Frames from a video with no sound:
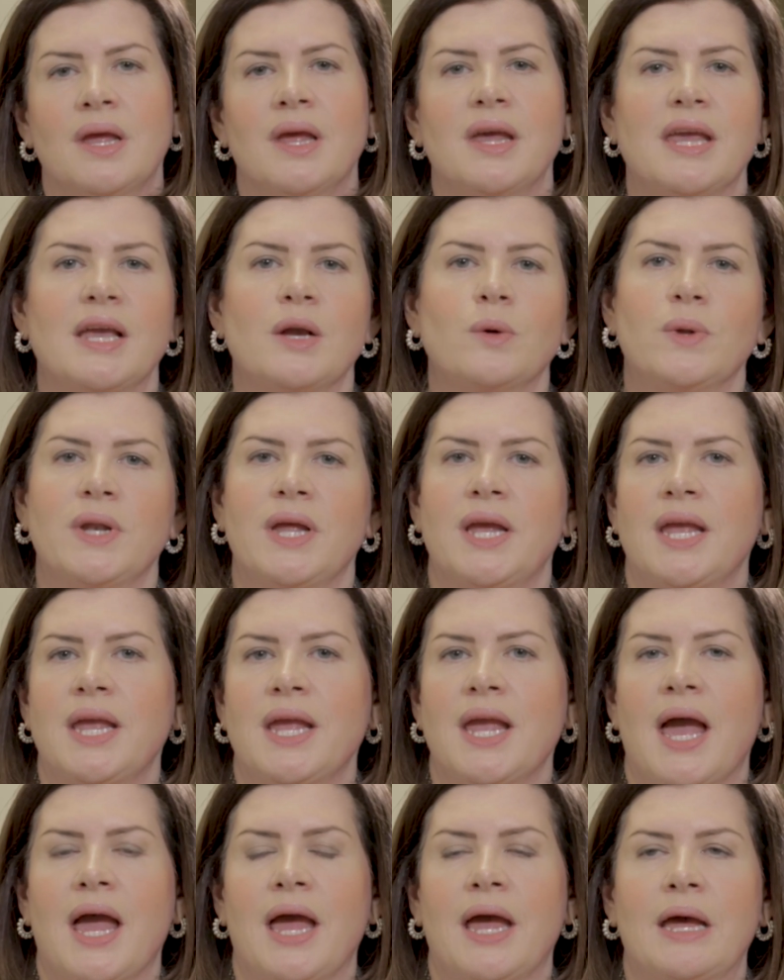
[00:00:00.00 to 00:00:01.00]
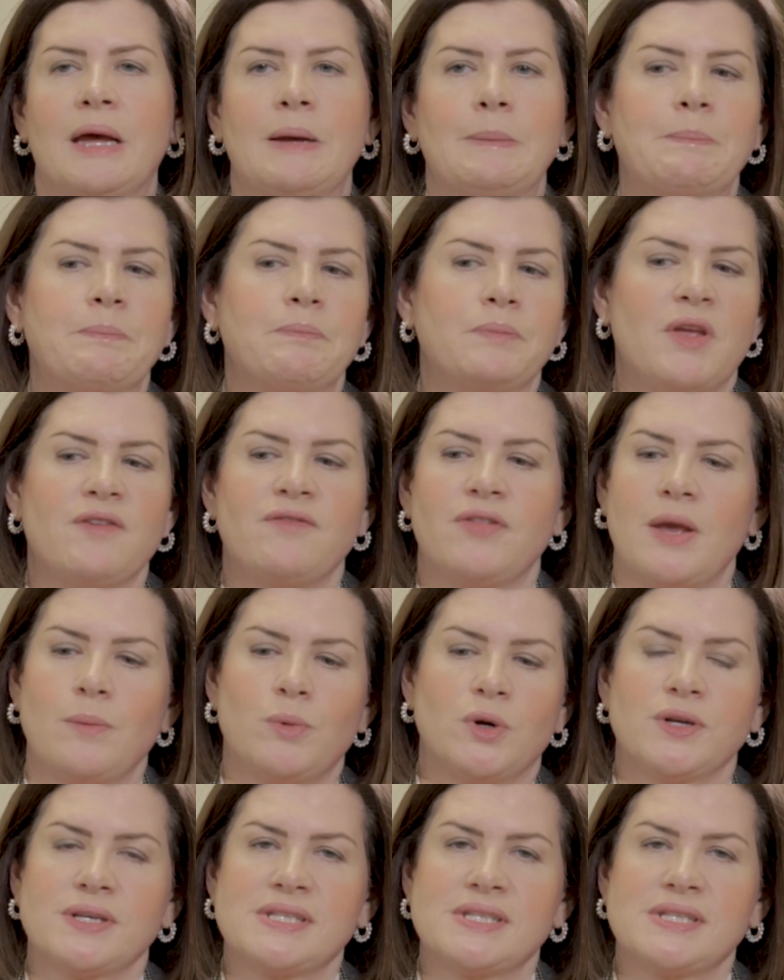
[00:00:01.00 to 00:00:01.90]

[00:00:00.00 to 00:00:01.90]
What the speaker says: Equally, if they were